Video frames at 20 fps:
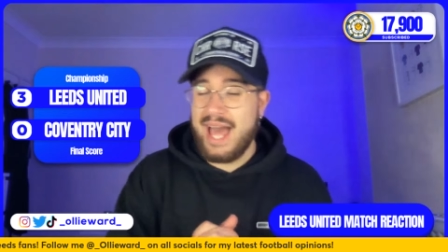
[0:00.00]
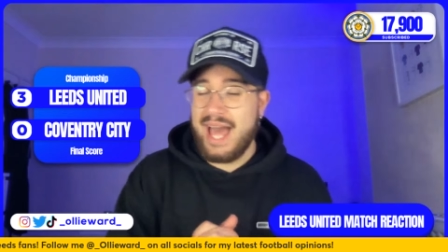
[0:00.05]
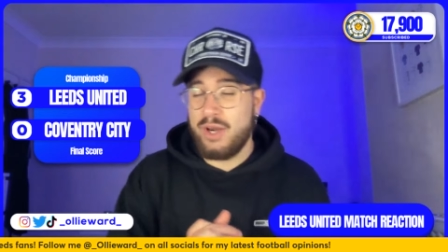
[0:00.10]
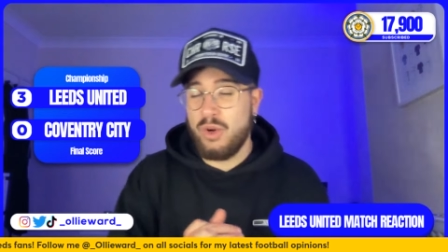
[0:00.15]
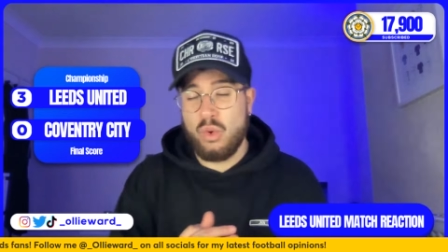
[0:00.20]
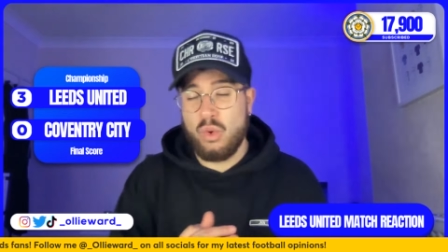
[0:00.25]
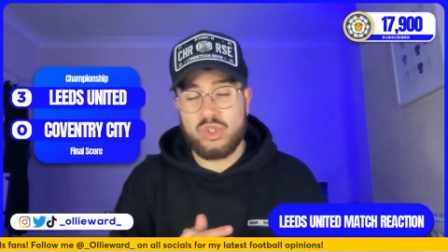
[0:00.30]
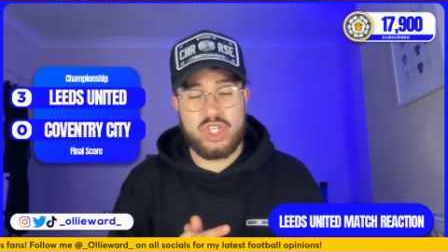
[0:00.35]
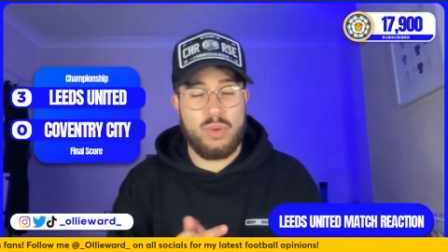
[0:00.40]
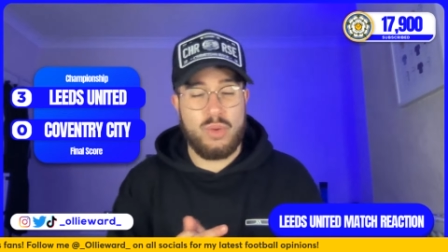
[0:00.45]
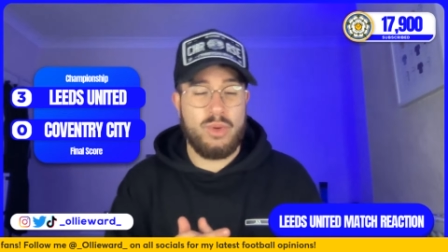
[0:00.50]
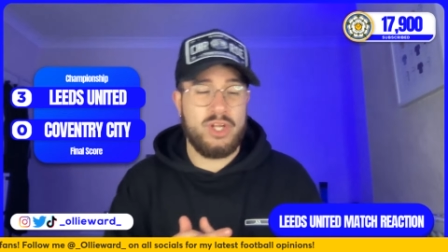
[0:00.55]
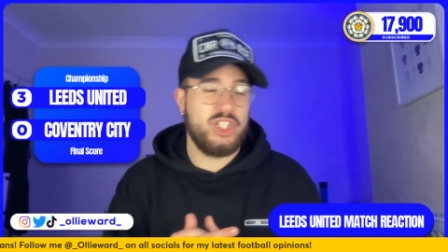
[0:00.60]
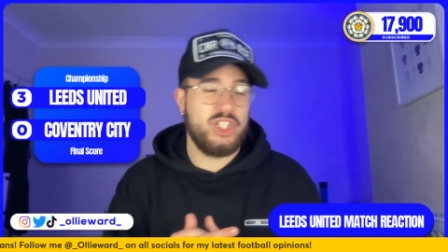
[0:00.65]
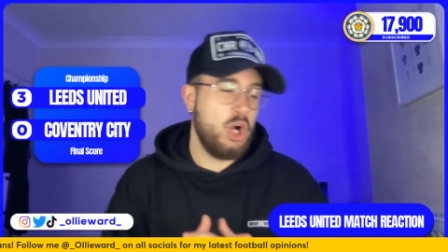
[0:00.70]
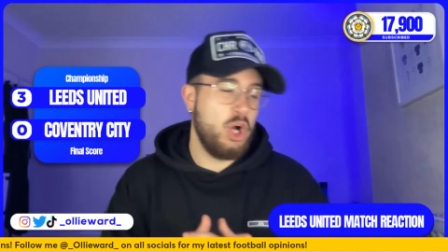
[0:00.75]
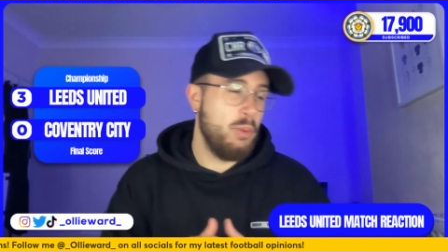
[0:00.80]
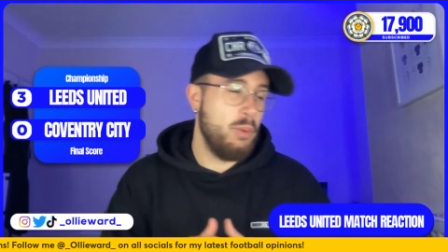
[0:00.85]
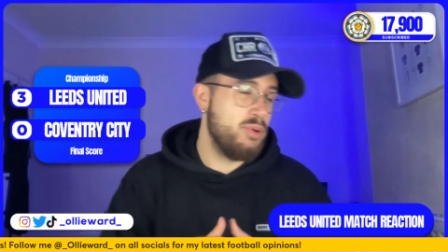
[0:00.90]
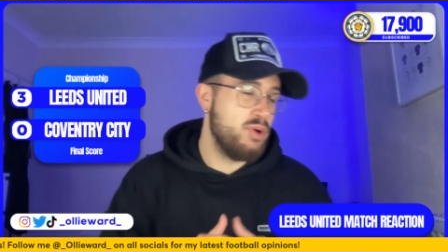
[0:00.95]
And also when
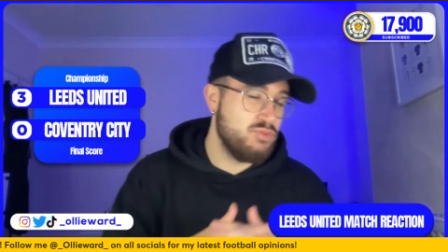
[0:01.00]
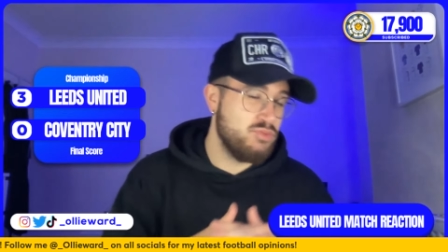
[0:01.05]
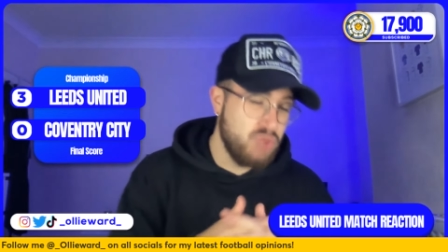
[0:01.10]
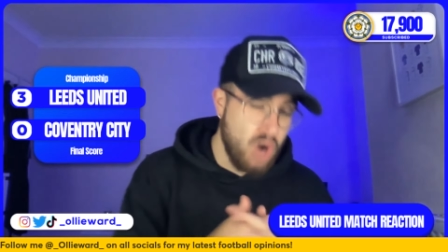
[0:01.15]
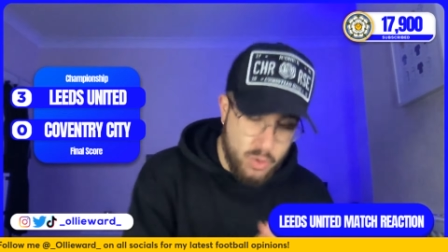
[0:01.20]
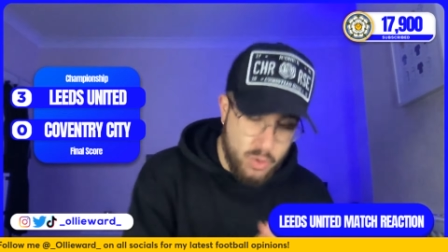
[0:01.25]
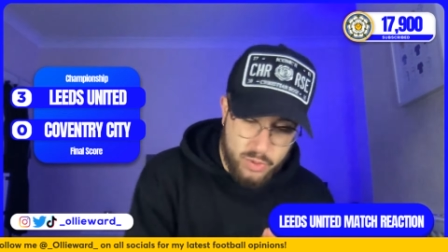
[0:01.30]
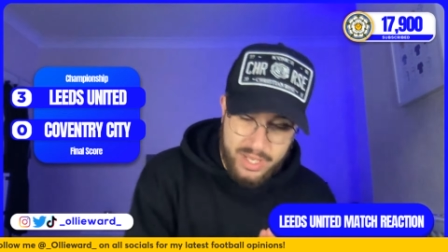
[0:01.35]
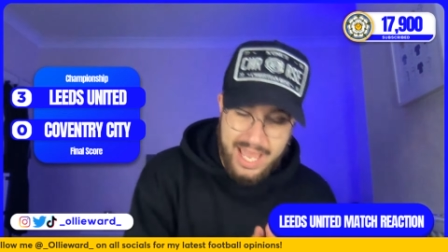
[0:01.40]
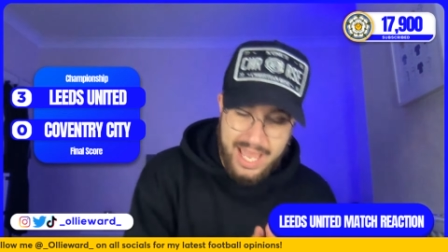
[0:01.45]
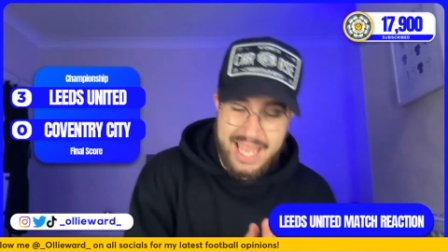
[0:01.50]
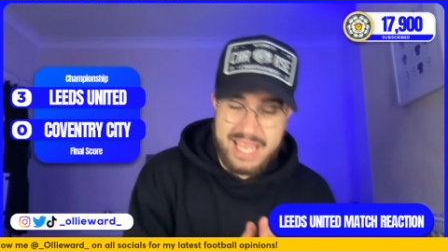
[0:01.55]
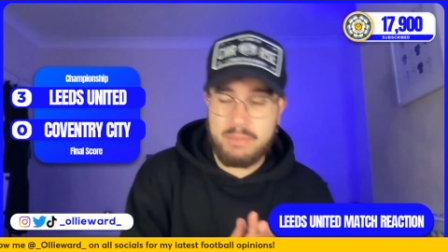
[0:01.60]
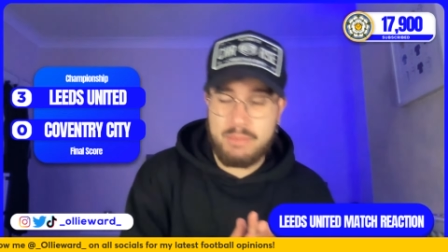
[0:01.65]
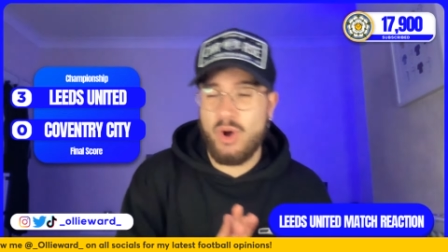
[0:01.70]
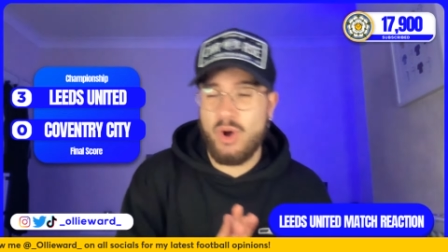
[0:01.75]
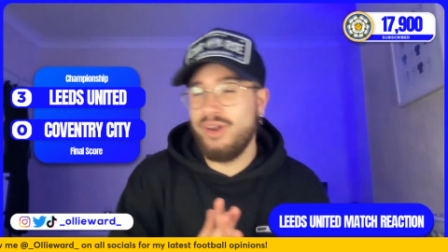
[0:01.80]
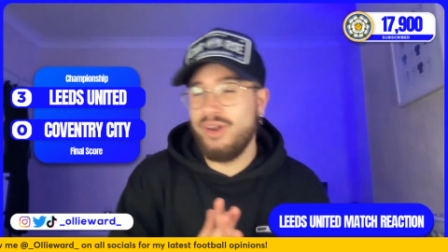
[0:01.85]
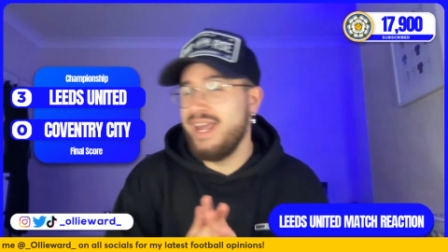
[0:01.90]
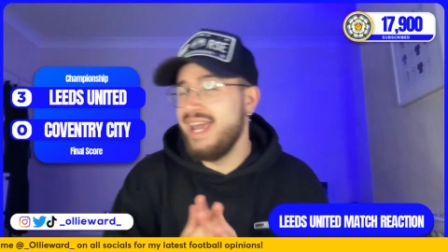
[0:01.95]
Joel Piroe
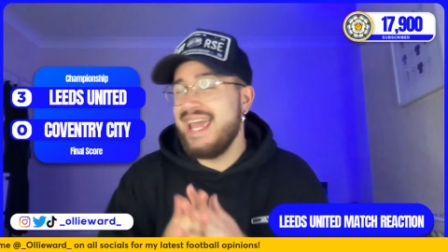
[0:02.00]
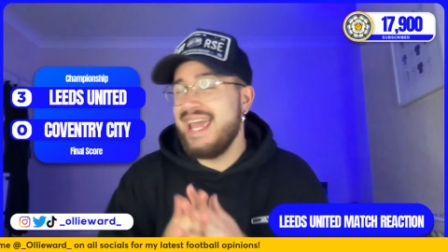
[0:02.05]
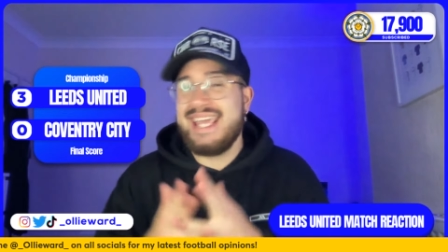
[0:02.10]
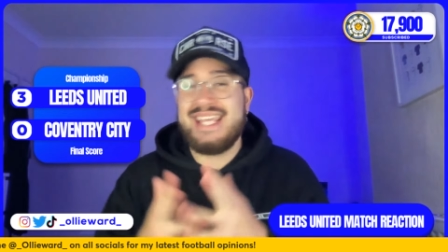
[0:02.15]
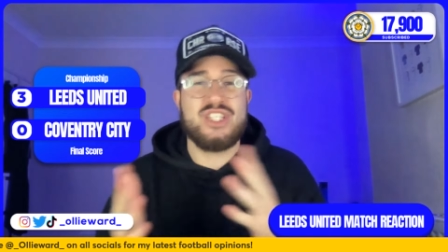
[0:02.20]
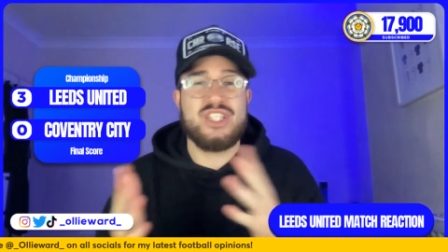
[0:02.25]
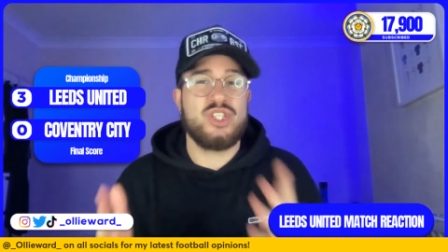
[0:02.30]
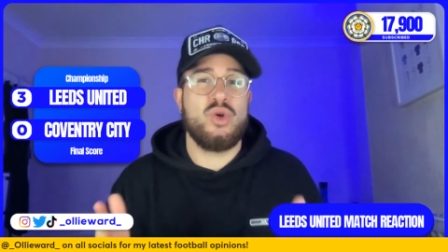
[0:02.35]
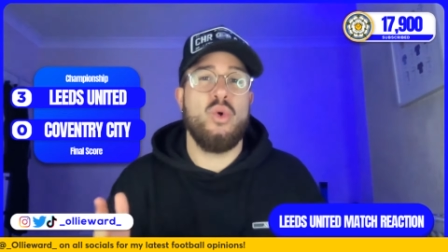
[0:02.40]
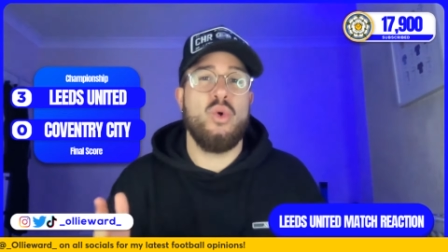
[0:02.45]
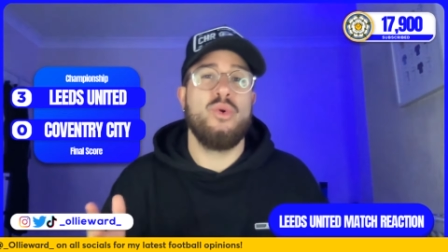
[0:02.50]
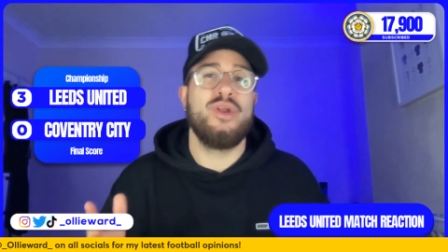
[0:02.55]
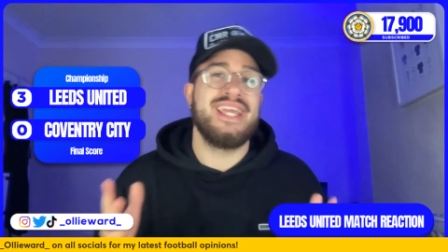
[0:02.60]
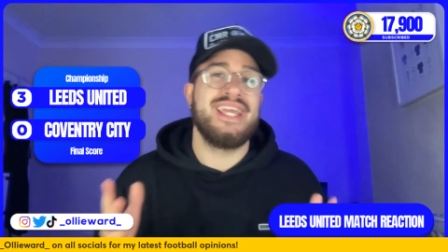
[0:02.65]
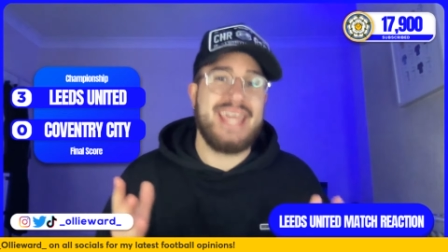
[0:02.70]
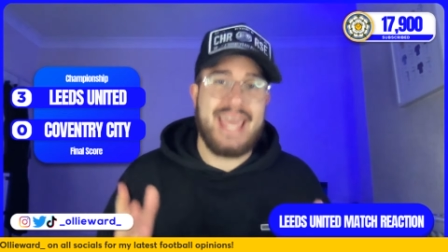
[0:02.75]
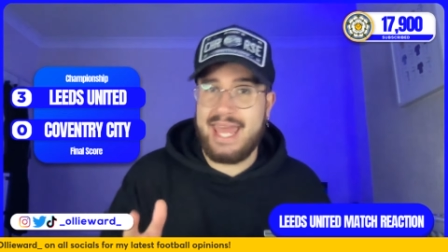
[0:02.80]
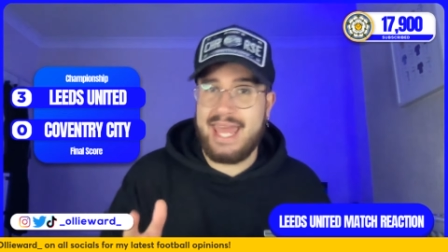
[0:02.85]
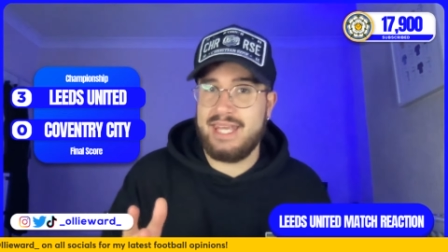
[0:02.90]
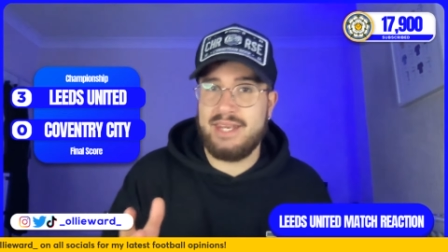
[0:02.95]
came on, he scored
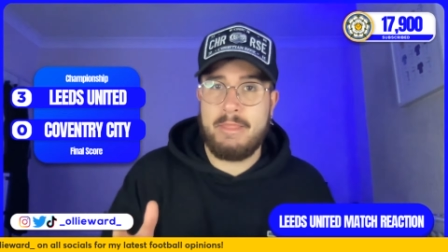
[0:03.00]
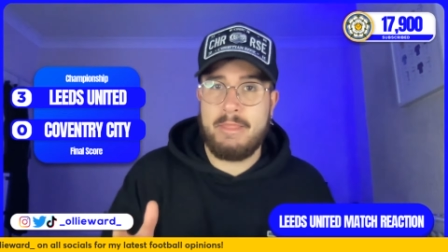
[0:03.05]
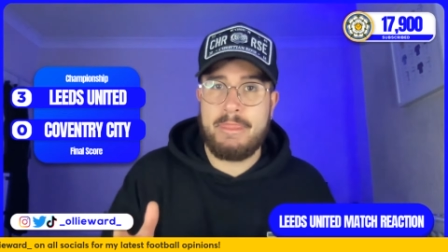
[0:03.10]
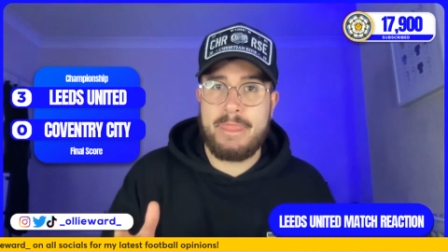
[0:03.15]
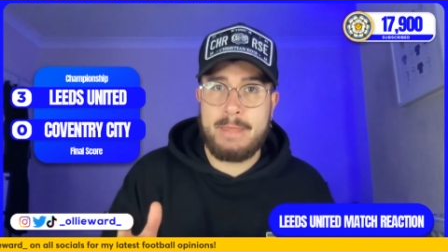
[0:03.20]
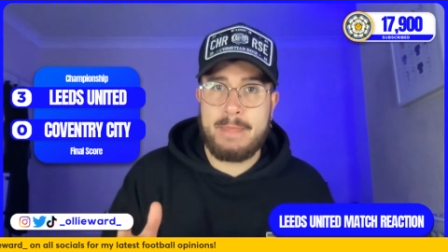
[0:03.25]
again.